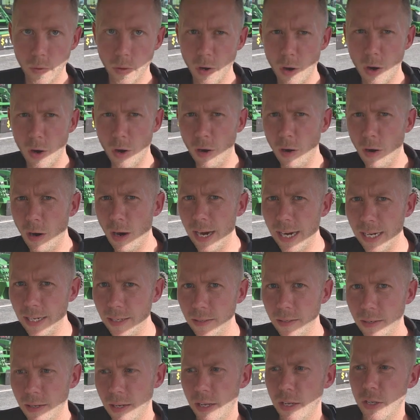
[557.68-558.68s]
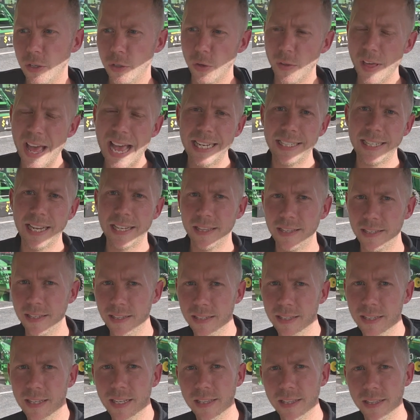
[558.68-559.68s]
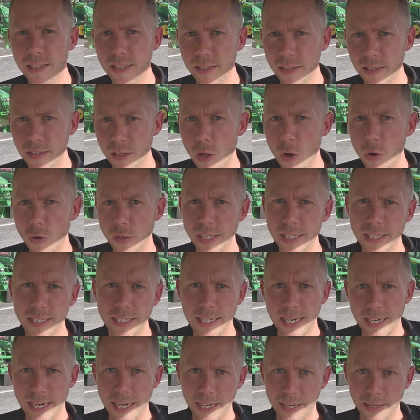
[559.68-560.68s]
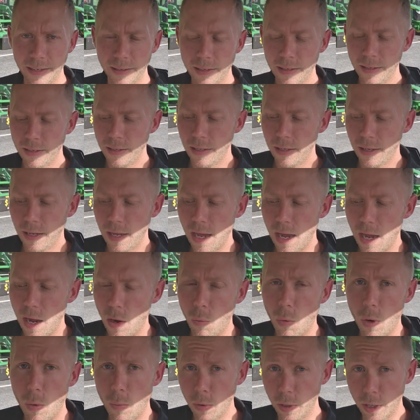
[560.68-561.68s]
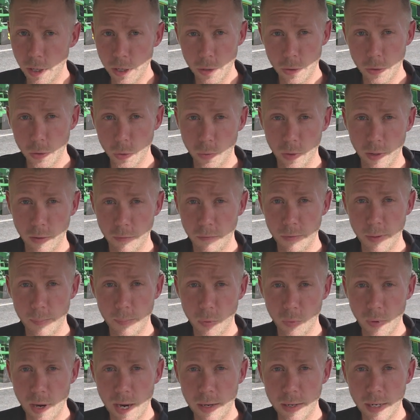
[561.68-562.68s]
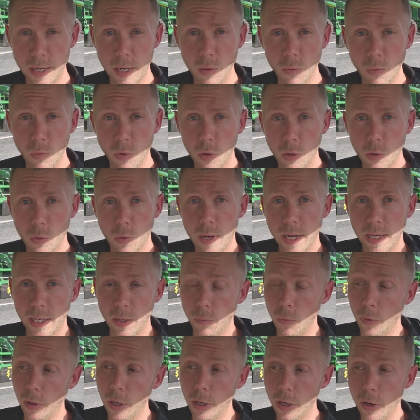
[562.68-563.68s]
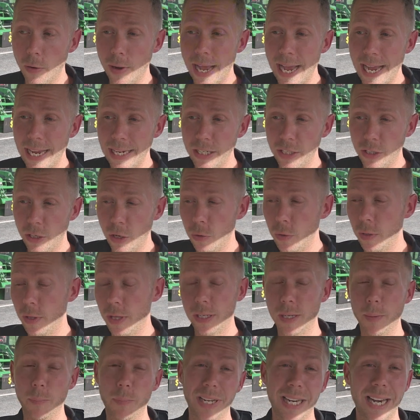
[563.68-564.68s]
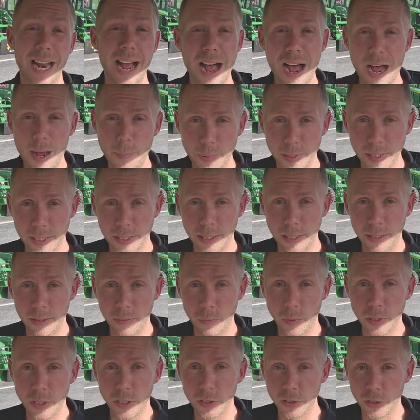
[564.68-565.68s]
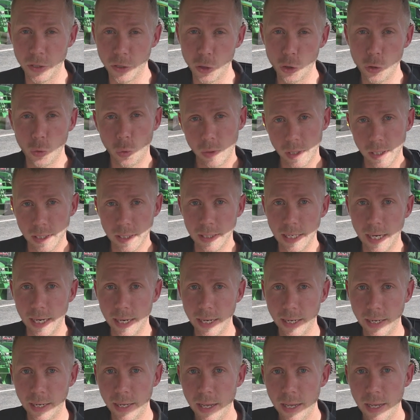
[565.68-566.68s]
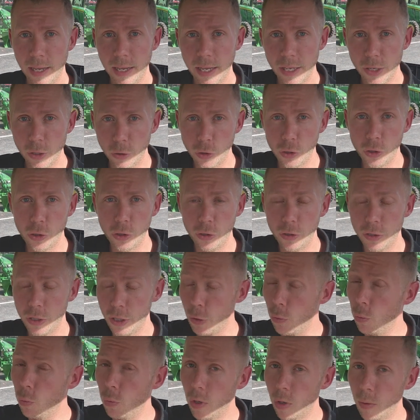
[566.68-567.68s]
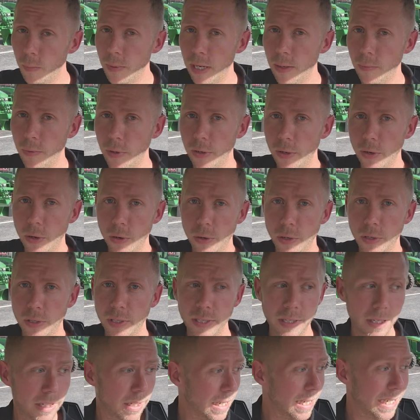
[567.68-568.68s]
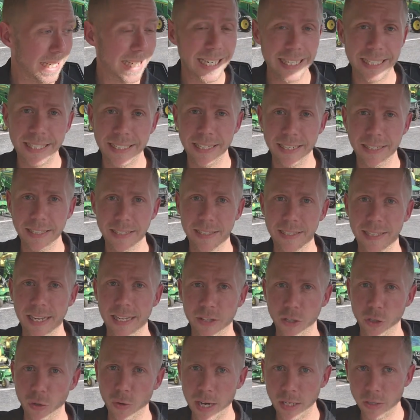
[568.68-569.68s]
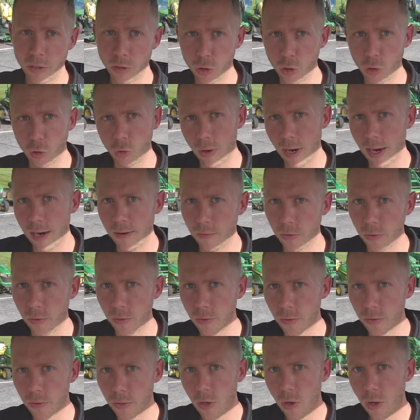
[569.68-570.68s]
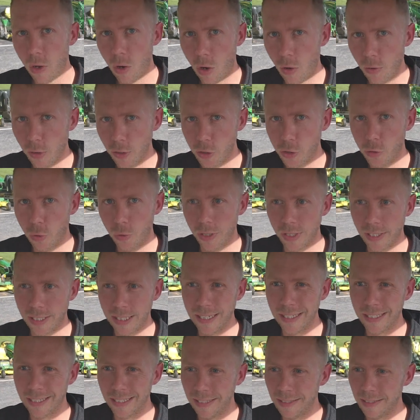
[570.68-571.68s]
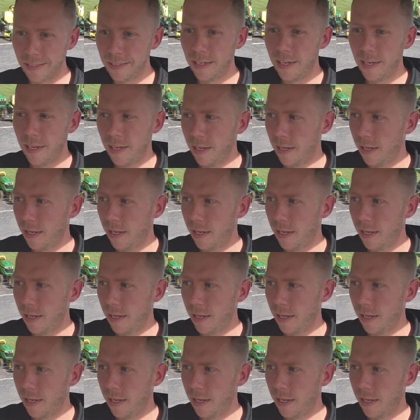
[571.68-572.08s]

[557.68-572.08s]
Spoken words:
All right. So that's at the longest setting. What we're going to do is we're going to flip around here real quick, and we're going to go ahead and go to the complete opposite, which is the shortest setting. You will be able to notice the distance that the tractor travels on the shortest distance.